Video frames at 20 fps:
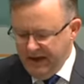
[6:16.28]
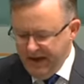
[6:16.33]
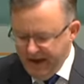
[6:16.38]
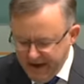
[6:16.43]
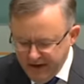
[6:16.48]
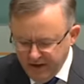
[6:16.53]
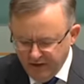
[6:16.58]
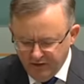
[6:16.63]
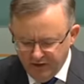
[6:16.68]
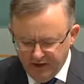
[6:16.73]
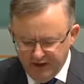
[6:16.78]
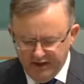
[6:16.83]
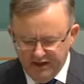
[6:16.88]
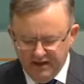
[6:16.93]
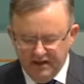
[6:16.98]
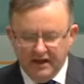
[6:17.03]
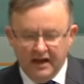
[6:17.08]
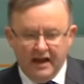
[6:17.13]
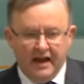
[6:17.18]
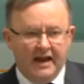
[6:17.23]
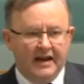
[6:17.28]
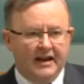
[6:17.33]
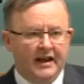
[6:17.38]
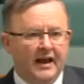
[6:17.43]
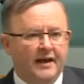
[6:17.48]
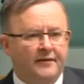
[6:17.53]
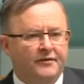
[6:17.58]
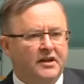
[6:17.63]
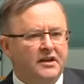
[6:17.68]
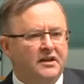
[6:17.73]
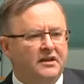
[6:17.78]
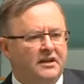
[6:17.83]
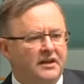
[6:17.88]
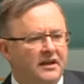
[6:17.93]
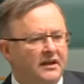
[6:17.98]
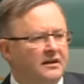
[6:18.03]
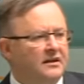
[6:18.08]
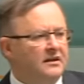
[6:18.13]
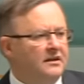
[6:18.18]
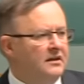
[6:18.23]
angry at having
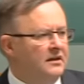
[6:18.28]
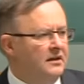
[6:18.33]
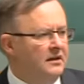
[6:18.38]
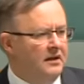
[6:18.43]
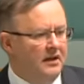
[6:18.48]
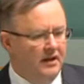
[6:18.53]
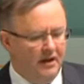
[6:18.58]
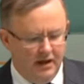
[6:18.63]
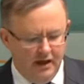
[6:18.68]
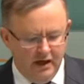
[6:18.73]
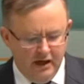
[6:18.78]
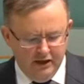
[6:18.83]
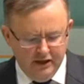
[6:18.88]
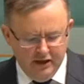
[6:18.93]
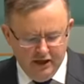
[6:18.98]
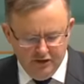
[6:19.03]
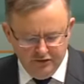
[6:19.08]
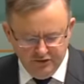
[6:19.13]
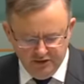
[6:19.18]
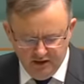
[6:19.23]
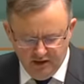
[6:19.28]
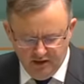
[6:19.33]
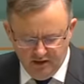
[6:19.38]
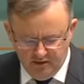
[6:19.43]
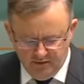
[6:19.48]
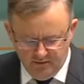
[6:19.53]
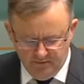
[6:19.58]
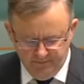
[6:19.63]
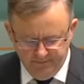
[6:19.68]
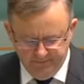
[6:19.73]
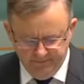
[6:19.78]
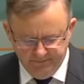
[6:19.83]
kicked an own goal.